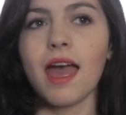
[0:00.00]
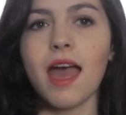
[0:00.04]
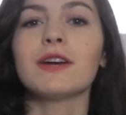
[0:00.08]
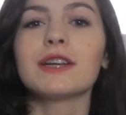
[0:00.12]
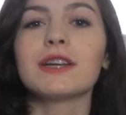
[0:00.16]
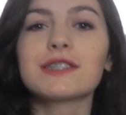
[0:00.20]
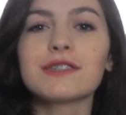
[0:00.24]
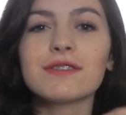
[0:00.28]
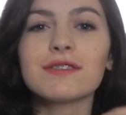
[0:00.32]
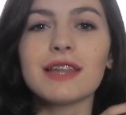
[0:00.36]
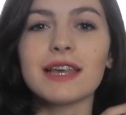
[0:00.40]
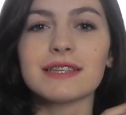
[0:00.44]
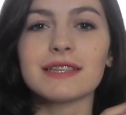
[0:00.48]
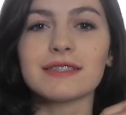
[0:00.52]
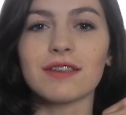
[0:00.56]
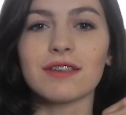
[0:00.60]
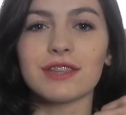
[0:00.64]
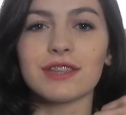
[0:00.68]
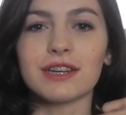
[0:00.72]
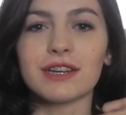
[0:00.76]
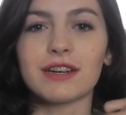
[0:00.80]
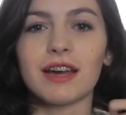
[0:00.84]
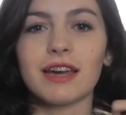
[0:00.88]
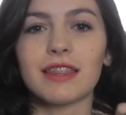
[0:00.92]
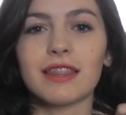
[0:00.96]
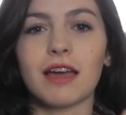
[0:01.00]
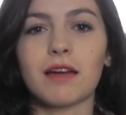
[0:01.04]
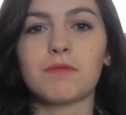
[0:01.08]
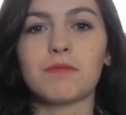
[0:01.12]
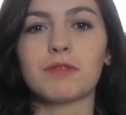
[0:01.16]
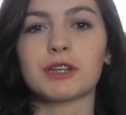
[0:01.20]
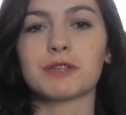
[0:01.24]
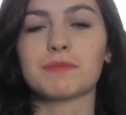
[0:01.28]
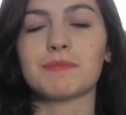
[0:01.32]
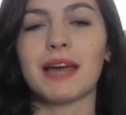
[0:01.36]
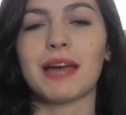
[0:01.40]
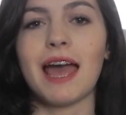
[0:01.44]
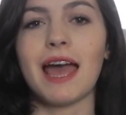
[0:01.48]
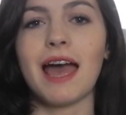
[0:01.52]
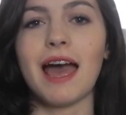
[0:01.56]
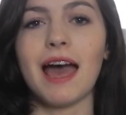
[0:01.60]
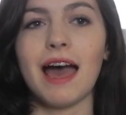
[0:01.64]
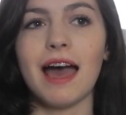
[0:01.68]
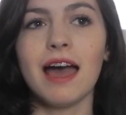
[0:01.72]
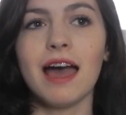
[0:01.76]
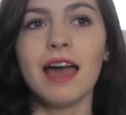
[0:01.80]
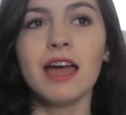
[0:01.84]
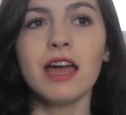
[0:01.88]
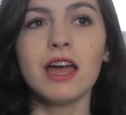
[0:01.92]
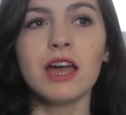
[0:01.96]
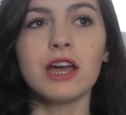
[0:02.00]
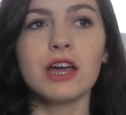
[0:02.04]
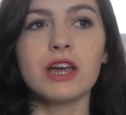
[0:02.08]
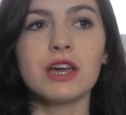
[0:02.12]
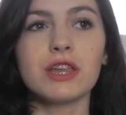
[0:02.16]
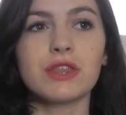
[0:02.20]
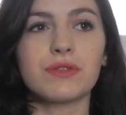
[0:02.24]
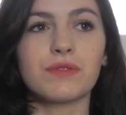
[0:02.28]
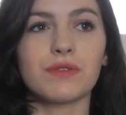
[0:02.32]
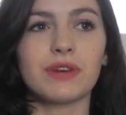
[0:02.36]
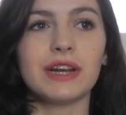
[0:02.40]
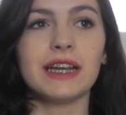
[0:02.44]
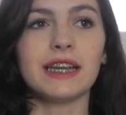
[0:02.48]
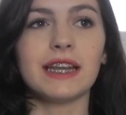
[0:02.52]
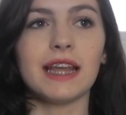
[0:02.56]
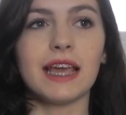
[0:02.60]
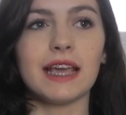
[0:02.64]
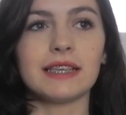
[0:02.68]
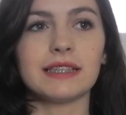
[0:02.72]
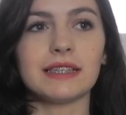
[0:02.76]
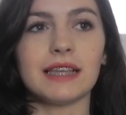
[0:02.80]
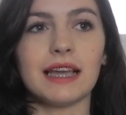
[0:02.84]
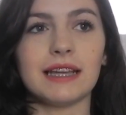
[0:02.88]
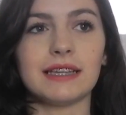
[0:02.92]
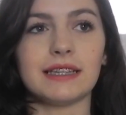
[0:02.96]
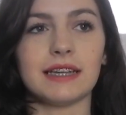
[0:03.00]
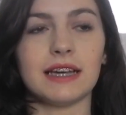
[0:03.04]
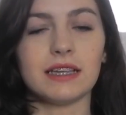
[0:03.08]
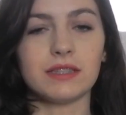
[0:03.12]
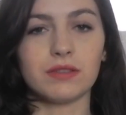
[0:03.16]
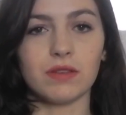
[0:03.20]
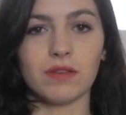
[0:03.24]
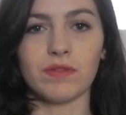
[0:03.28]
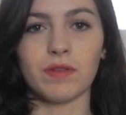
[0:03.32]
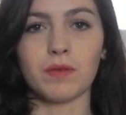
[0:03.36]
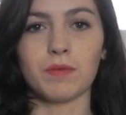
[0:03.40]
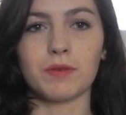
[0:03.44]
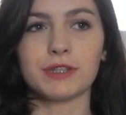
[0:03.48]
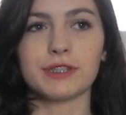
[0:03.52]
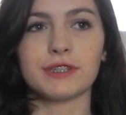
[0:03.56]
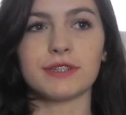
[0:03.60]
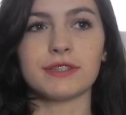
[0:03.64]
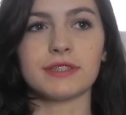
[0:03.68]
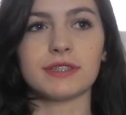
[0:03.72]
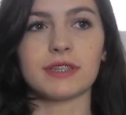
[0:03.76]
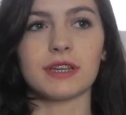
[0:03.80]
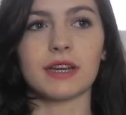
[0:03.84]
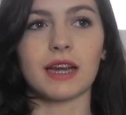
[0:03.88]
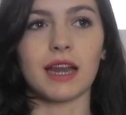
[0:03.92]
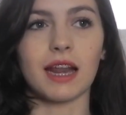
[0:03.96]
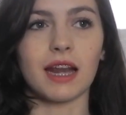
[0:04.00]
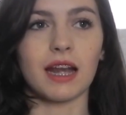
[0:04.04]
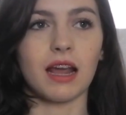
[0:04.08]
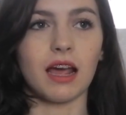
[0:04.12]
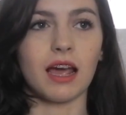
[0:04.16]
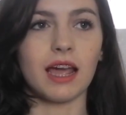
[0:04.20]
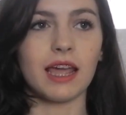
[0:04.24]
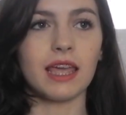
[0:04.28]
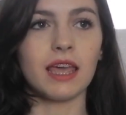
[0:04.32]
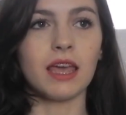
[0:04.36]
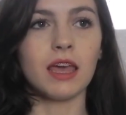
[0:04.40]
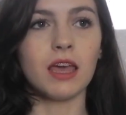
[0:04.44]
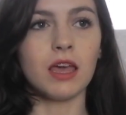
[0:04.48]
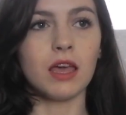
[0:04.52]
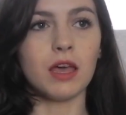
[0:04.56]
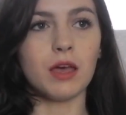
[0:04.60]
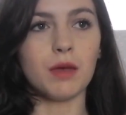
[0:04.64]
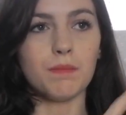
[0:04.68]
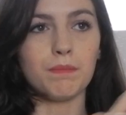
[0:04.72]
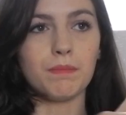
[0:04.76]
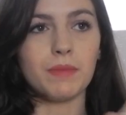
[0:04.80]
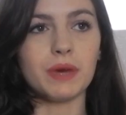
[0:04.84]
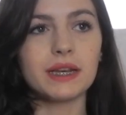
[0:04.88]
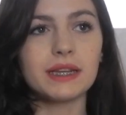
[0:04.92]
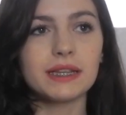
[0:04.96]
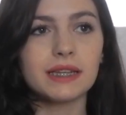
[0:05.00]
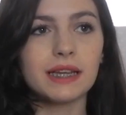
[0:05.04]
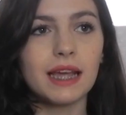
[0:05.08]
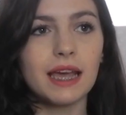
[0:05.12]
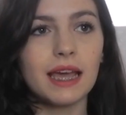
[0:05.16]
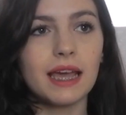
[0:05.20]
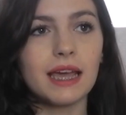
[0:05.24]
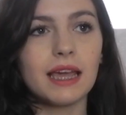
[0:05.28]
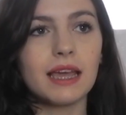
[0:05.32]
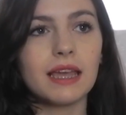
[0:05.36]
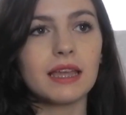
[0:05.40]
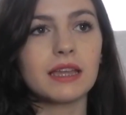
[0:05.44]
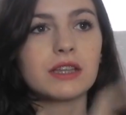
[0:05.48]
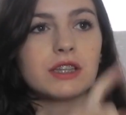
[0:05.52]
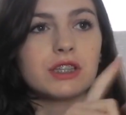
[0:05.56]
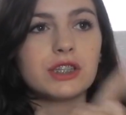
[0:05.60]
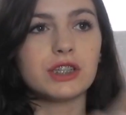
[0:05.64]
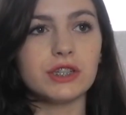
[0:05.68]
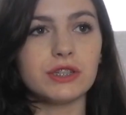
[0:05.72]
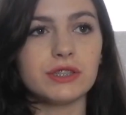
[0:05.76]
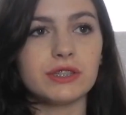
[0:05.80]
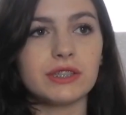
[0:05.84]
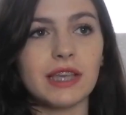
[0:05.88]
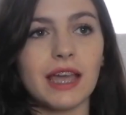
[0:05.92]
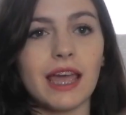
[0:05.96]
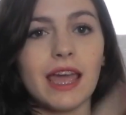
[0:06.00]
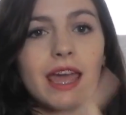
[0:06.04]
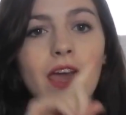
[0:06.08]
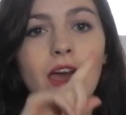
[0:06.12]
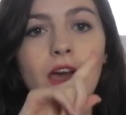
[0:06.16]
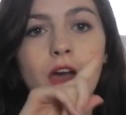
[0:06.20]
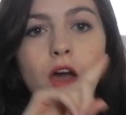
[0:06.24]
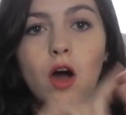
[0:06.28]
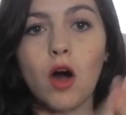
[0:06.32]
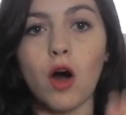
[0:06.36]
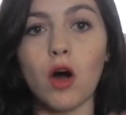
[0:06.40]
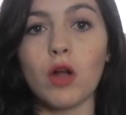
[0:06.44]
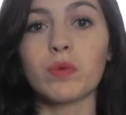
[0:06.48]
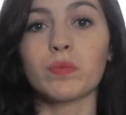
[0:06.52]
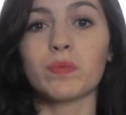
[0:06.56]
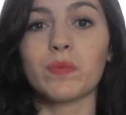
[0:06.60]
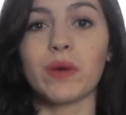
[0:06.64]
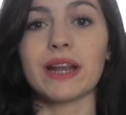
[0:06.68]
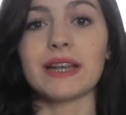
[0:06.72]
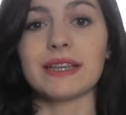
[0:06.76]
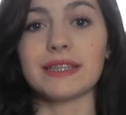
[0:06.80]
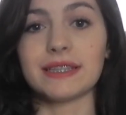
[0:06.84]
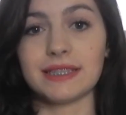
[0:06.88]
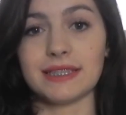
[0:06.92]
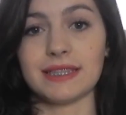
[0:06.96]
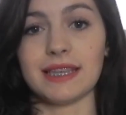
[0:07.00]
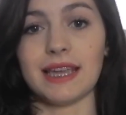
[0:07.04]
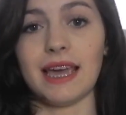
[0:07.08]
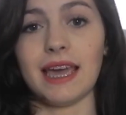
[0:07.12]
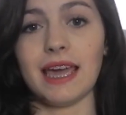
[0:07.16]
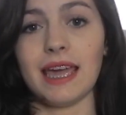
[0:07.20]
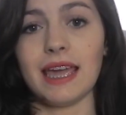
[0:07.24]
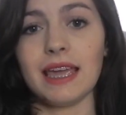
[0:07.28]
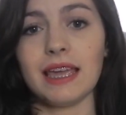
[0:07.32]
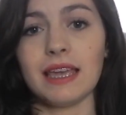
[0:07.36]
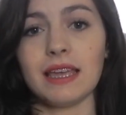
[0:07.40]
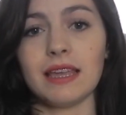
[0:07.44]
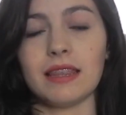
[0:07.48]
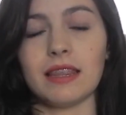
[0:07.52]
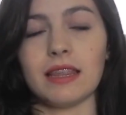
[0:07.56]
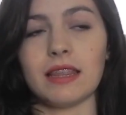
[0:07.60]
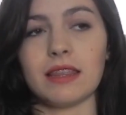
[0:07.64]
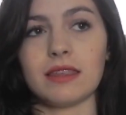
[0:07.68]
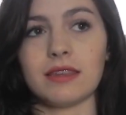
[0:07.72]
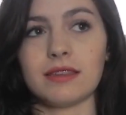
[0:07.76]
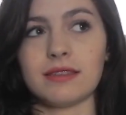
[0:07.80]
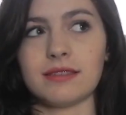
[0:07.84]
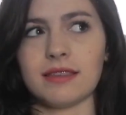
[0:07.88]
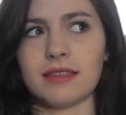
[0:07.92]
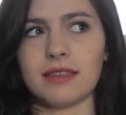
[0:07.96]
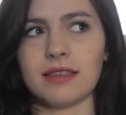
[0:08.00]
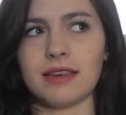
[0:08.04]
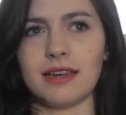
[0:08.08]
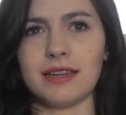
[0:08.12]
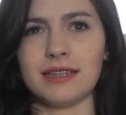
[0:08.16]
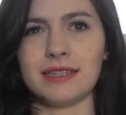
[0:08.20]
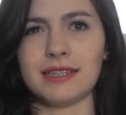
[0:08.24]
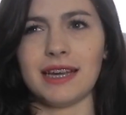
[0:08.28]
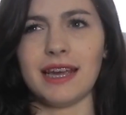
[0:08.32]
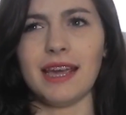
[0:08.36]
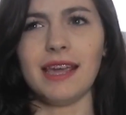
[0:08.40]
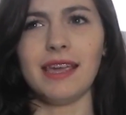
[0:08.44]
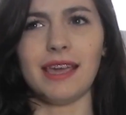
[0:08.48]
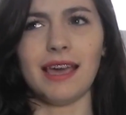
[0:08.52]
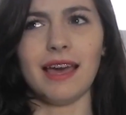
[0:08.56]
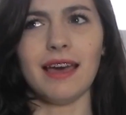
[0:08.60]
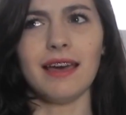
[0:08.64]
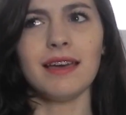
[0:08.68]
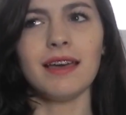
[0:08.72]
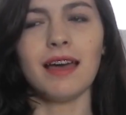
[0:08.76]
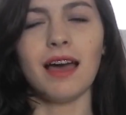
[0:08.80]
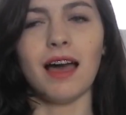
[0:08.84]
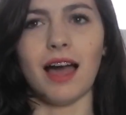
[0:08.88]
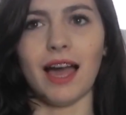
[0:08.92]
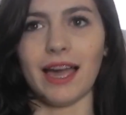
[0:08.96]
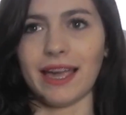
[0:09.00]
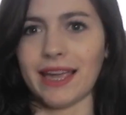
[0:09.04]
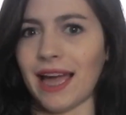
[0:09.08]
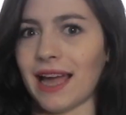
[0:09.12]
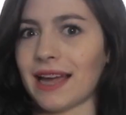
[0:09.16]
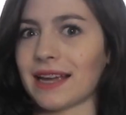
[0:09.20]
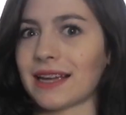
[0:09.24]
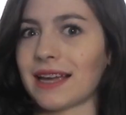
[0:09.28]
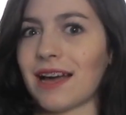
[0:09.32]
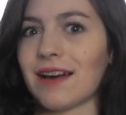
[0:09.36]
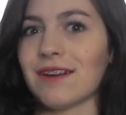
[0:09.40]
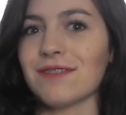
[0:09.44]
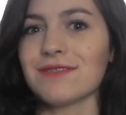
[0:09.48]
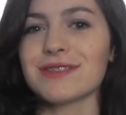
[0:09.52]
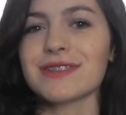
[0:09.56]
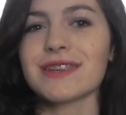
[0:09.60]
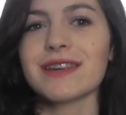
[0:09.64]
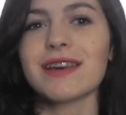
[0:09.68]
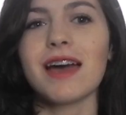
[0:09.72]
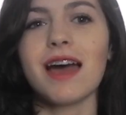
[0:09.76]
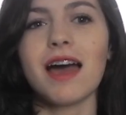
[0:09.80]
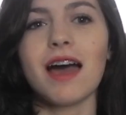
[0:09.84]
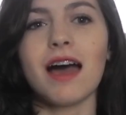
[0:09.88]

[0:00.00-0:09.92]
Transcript: If I do this on the night that I wash my hair, 3 days later, so if I wash it on Sunday night, Monday, Tuesday, on Wednesday, that's the 3rd day, yeah, I can count,